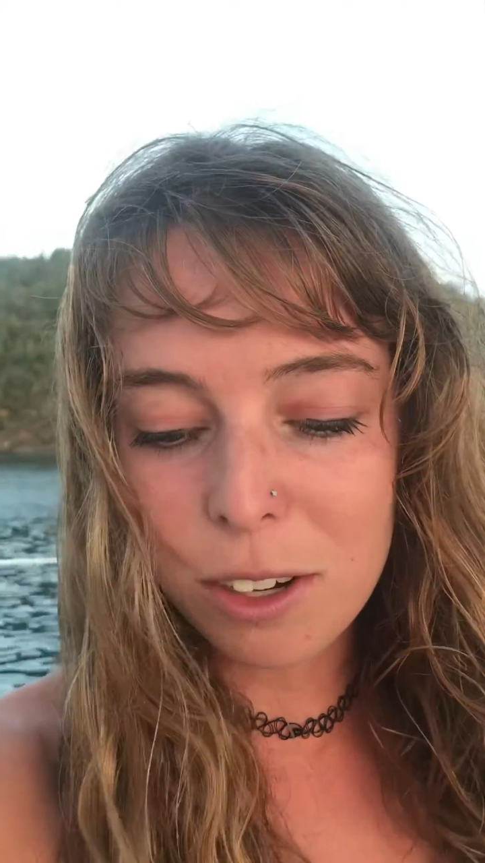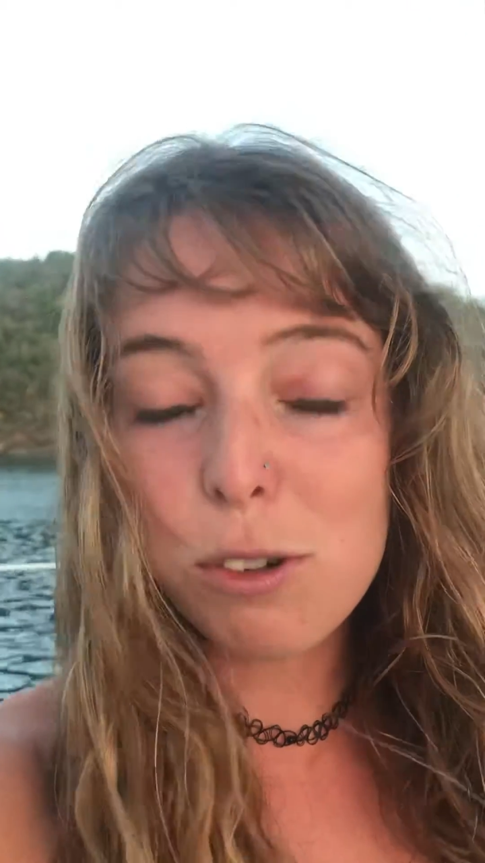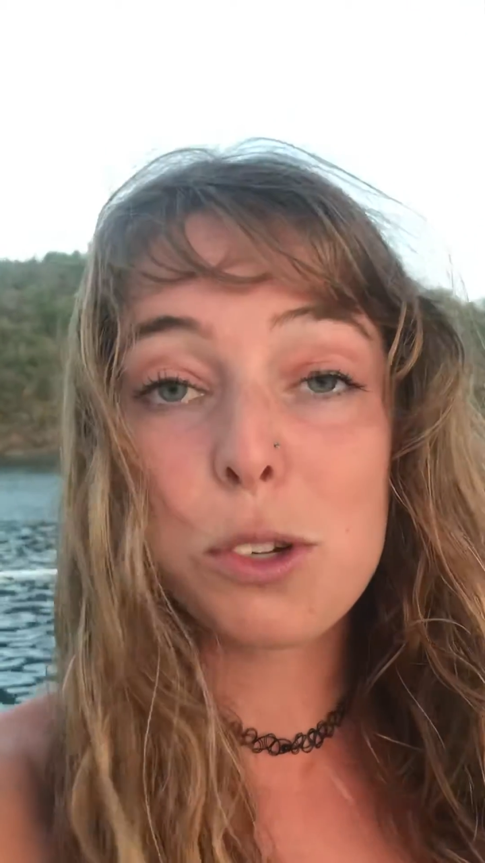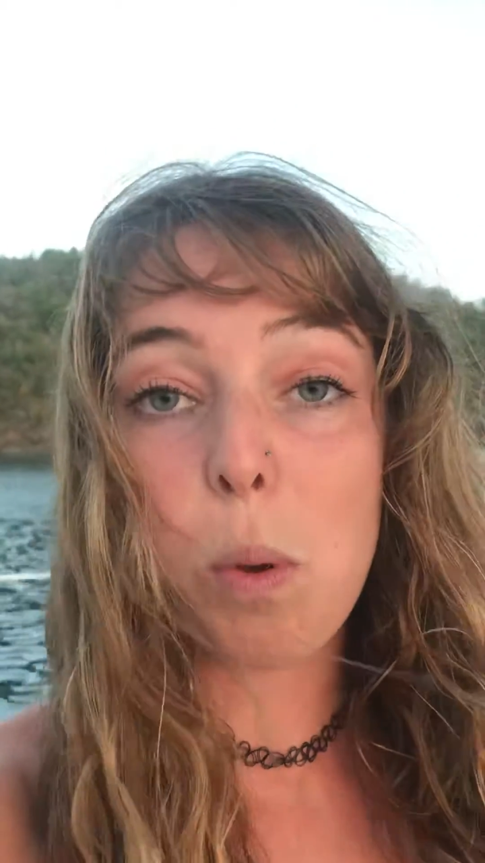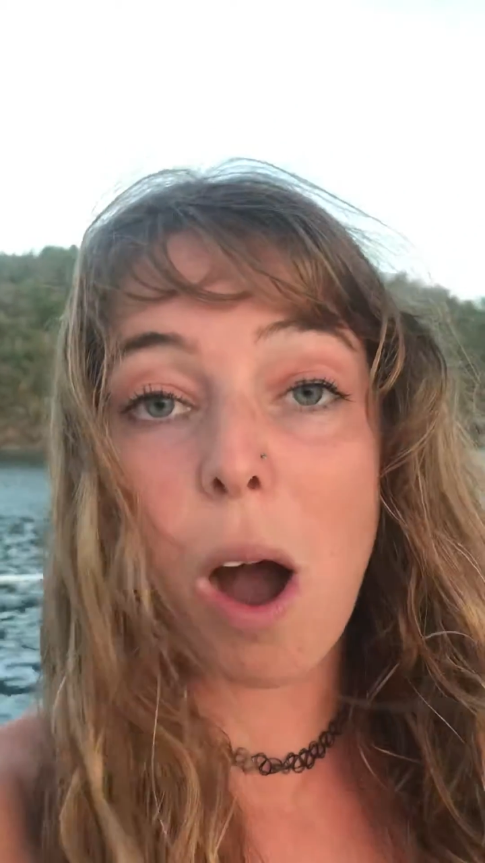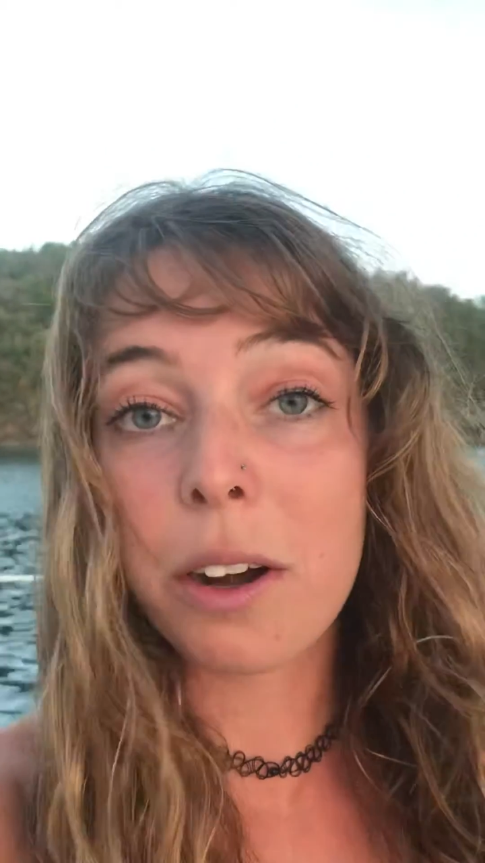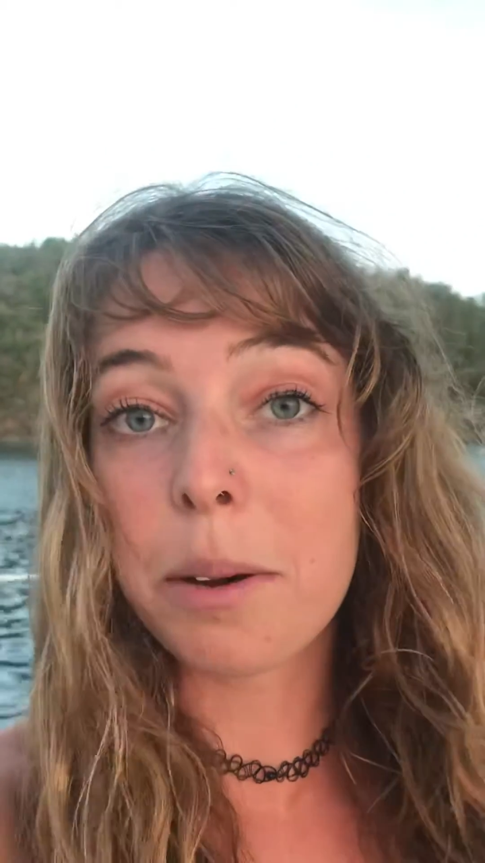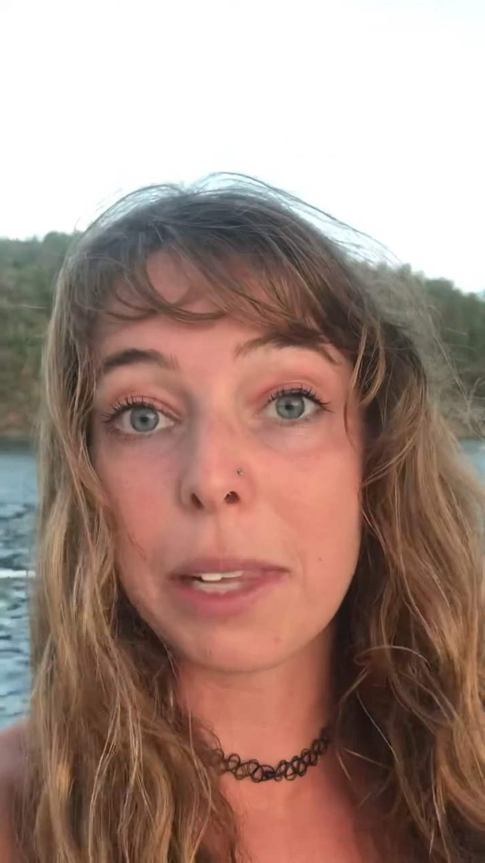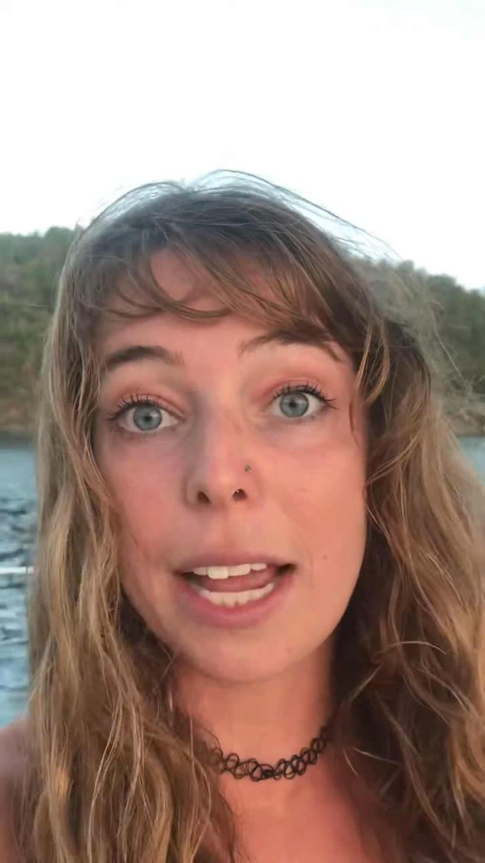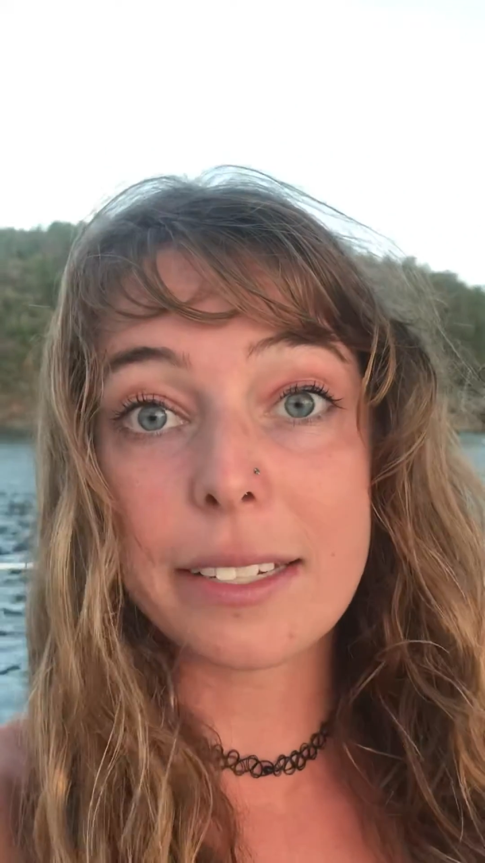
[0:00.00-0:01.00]
you just water
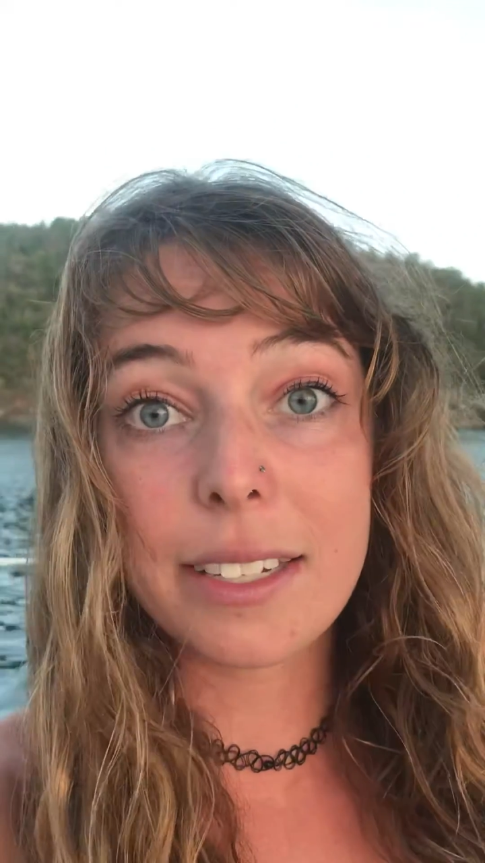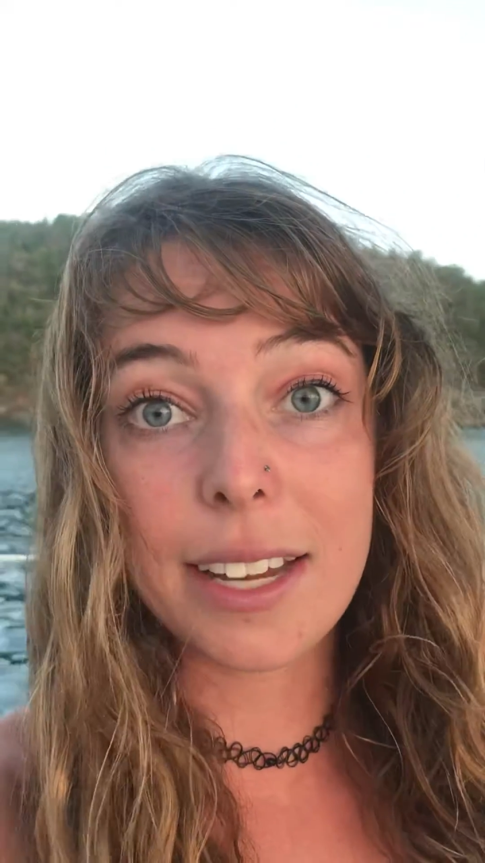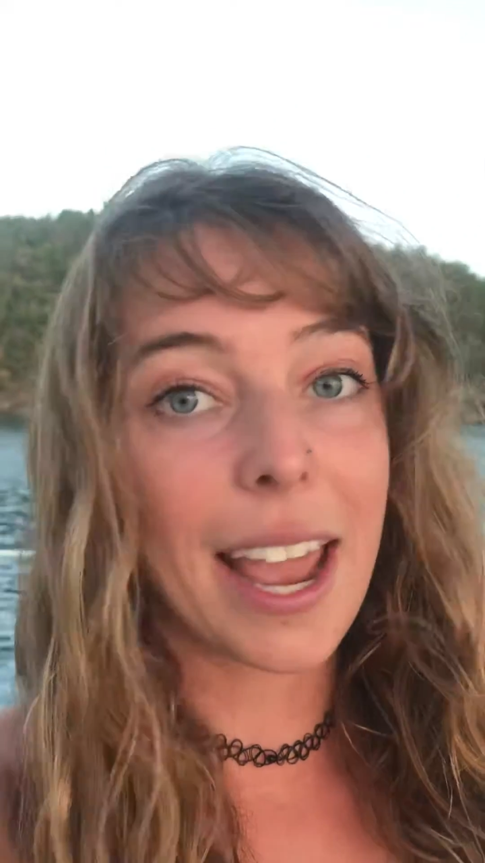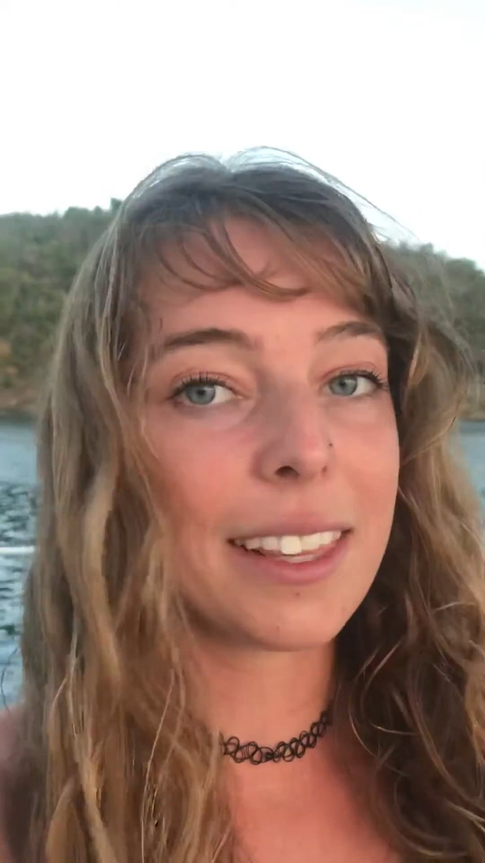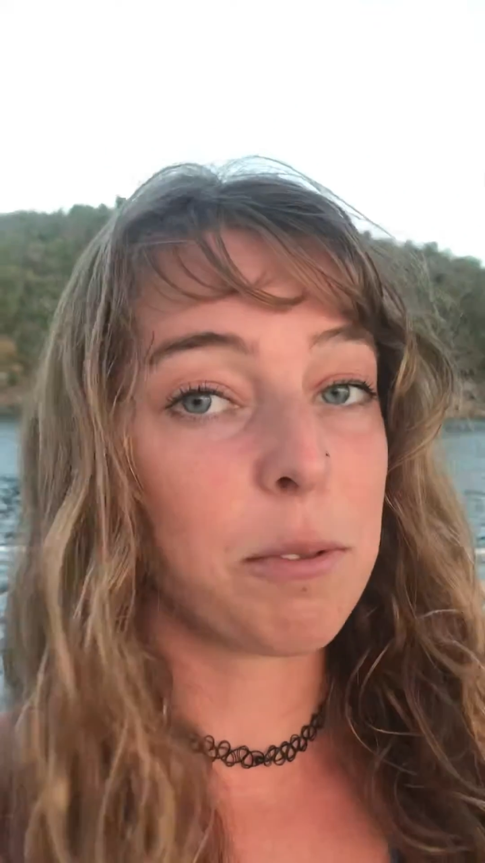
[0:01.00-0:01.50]
them less, and it